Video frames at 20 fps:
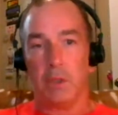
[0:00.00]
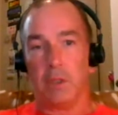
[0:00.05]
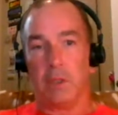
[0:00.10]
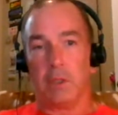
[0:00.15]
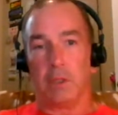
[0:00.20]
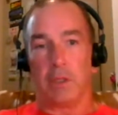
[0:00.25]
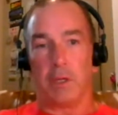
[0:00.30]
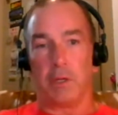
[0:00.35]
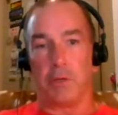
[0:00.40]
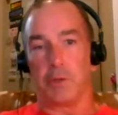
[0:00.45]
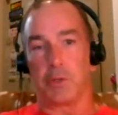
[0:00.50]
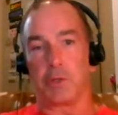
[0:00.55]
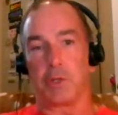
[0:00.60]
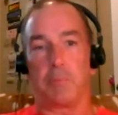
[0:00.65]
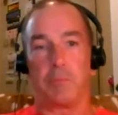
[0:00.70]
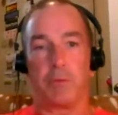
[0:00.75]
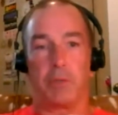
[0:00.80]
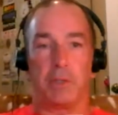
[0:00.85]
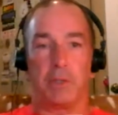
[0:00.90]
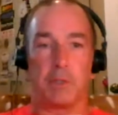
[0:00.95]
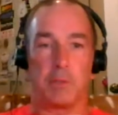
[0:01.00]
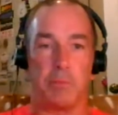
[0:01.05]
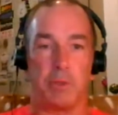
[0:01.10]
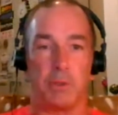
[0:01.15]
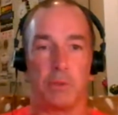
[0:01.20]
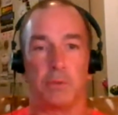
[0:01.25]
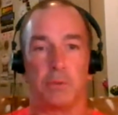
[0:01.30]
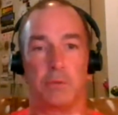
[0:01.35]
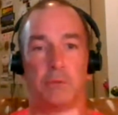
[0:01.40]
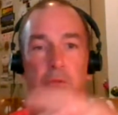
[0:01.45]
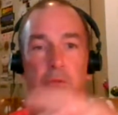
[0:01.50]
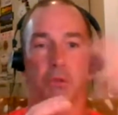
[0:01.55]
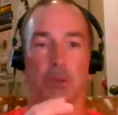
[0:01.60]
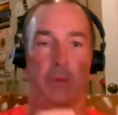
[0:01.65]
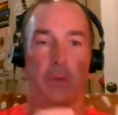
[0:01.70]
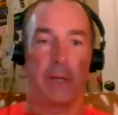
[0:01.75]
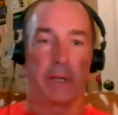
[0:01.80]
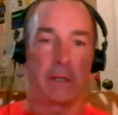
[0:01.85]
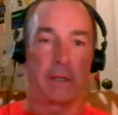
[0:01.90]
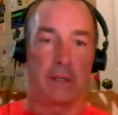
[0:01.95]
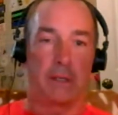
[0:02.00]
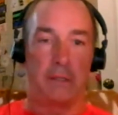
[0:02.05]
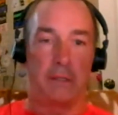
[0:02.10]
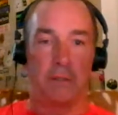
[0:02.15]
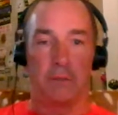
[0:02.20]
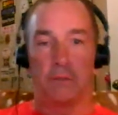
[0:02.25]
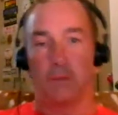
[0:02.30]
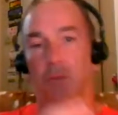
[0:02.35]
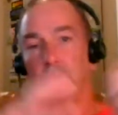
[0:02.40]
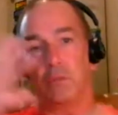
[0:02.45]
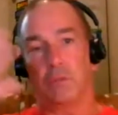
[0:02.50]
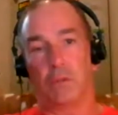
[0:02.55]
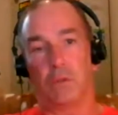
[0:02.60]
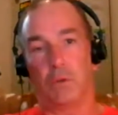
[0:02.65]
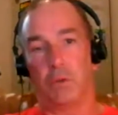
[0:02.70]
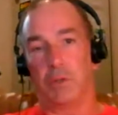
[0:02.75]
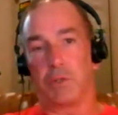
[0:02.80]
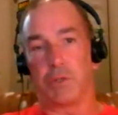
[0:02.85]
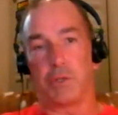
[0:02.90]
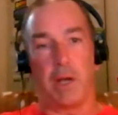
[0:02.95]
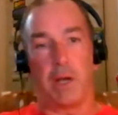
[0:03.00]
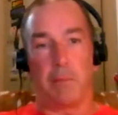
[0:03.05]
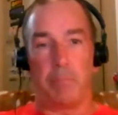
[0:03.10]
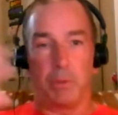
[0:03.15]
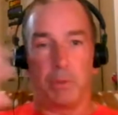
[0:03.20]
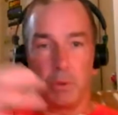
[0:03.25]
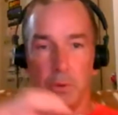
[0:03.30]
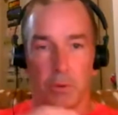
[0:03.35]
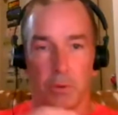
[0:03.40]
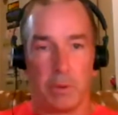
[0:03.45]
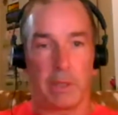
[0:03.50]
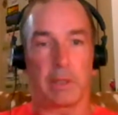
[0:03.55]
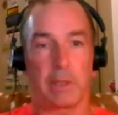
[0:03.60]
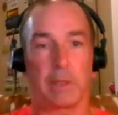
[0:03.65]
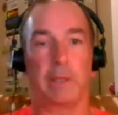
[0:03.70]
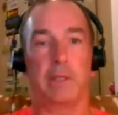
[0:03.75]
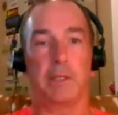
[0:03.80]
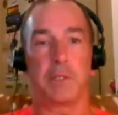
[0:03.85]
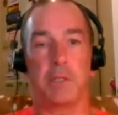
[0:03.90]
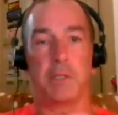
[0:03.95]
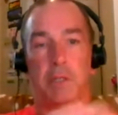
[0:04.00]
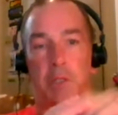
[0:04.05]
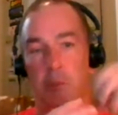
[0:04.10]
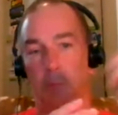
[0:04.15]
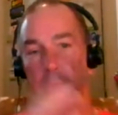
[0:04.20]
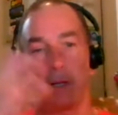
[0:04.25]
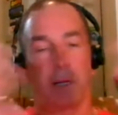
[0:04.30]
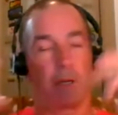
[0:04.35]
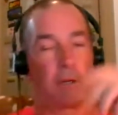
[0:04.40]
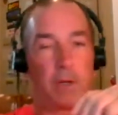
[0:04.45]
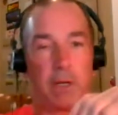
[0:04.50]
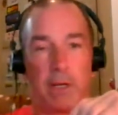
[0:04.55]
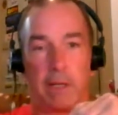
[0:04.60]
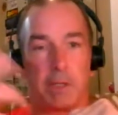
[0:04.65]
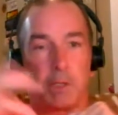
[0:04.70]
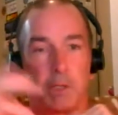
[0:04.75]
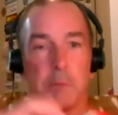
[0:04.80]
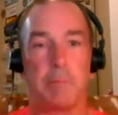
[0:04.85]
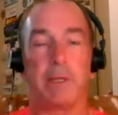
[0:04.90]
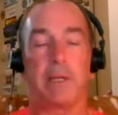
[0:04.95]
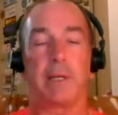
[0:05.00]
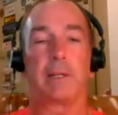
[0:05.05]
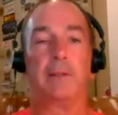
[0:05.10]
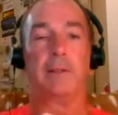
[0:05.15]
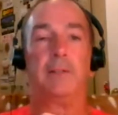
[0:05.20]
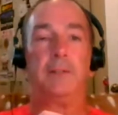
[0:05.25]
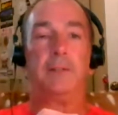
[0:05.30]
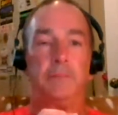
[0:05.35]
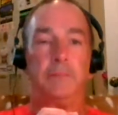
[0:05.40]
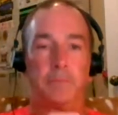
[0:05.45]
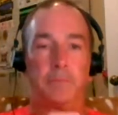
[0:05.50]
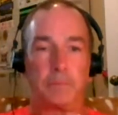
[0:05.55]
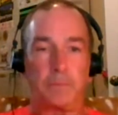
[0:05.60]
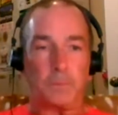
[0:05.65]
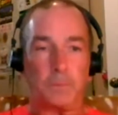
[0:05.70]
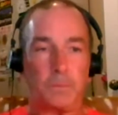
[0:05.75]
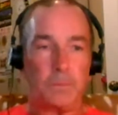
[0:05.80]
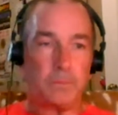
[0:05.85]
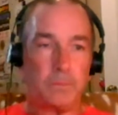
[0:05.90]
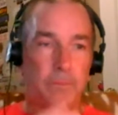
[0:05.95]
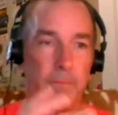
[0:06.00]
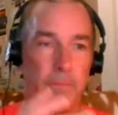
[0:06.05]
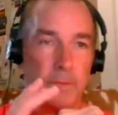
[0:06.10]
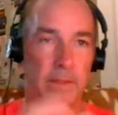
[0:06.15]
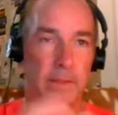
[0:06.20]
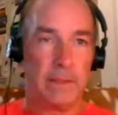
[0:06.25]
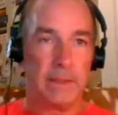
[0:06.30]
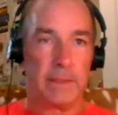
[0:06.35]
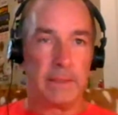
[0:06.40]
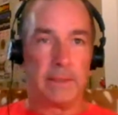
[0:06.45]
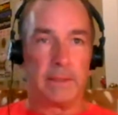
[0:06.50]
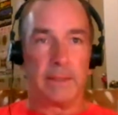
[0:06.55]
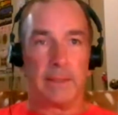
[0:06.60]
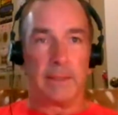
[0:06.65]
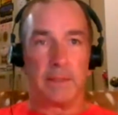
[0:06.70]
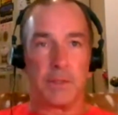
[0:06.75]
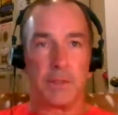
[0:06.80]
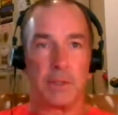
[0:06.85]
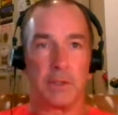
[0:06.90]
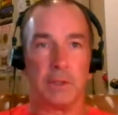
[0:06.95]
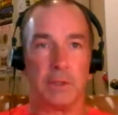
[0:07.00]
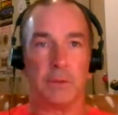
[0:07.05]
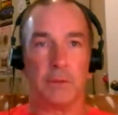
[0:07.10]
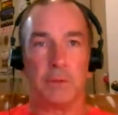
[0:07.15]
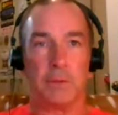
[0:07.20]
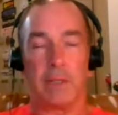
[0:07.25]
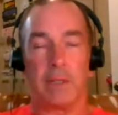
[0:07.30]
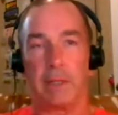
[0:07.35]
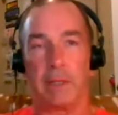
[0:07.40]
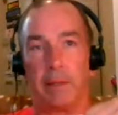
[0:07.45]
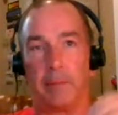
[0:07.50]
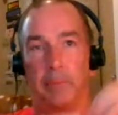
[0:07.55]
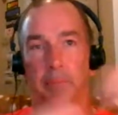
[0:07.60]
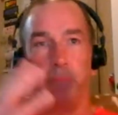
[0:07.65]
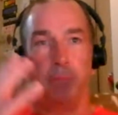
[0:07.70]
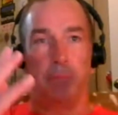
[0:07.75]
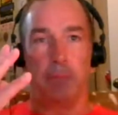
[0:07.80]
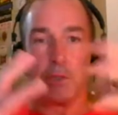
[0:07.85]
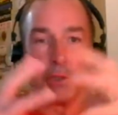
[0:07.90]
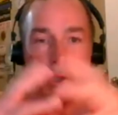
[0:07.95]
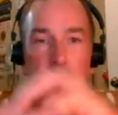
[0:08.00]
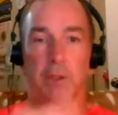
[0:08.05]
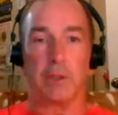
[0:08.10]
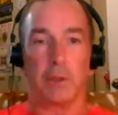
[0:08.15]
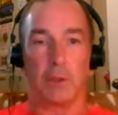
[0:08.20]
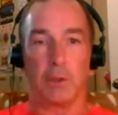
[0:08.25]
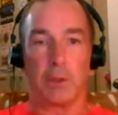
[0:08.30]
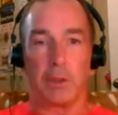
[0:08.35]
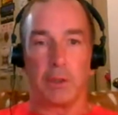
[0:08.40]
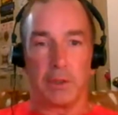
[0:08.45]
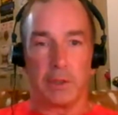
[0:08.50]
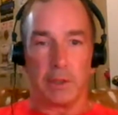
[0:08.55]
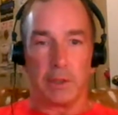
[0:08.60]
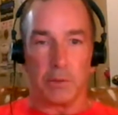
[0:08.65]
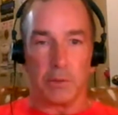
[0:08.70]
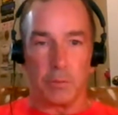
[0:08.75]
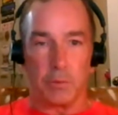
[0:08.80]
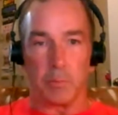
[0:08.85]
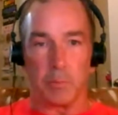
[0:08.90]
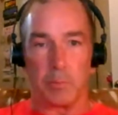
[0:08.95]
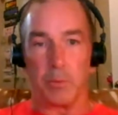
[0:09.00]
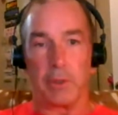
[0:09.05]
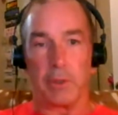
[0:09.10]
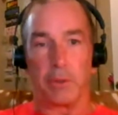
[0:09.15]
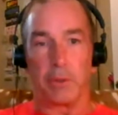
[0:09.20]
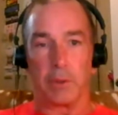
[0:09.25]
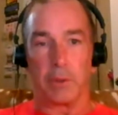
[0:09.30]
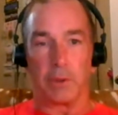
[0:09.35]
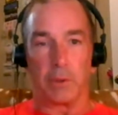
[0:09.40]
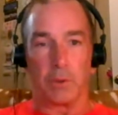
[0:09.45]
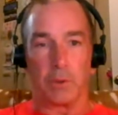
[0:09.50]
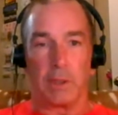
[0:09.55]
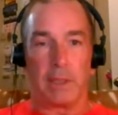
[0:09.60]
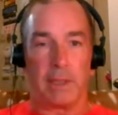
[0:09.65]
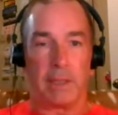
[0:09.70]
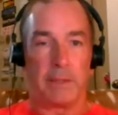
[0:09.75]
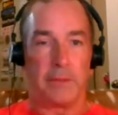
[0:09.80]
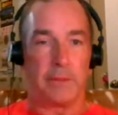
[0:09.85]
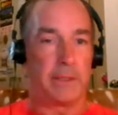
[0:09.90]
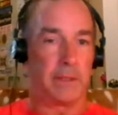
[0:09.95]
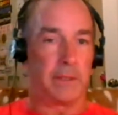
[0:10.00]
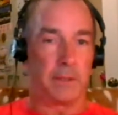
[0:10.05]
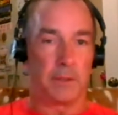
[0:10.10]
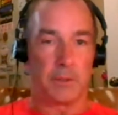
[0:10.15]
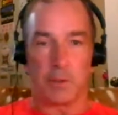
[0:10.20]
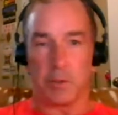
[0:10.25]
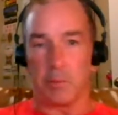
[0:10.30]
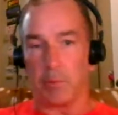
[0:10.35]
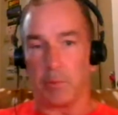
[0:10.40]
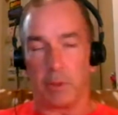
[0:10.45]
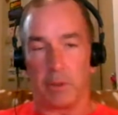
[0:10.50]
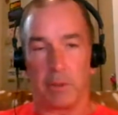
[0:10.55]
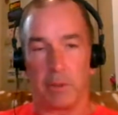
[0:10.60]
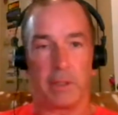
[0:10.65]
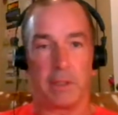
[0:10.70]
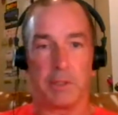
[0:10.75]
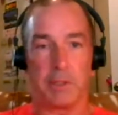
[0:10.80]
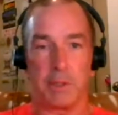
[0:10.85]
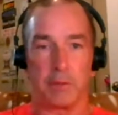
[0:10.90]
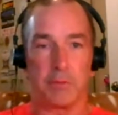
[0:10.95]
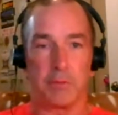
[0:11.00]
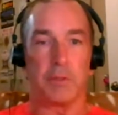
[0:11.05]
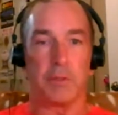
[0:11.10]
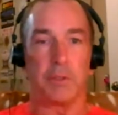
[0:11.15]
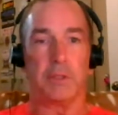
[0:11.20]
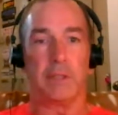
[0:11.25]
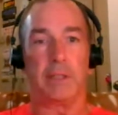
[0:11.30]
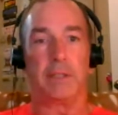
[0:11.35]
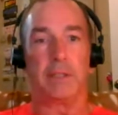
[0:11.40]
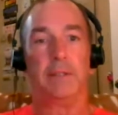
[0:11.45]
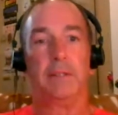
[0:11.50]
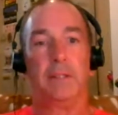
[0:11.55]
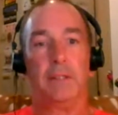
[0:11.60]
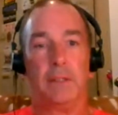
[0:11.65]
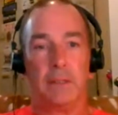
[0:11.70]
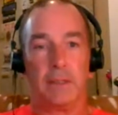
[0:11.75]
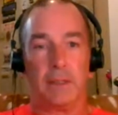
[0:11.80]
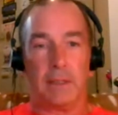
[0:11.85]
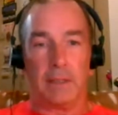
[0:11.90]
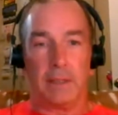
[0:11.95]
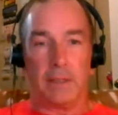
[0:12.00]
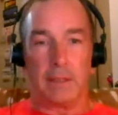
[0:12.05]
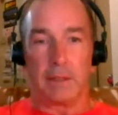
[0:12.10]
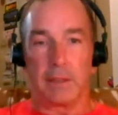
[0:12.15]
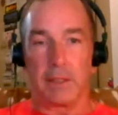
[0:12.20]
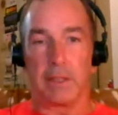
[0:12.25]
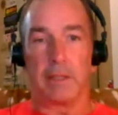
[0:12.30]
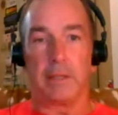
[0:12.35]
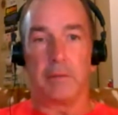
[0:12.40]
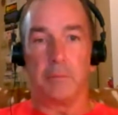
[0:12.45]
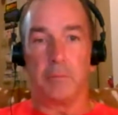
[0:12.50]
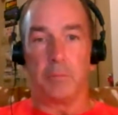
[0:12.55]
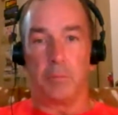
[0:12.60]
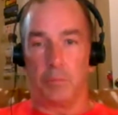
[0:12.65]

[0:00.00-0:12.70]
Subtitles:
either something is built correctly or it's not built correctly. It's in spec or out of spec. And so I basically look at things with a pretty critical eye, the arrows, the broadheads, everything, and kind of,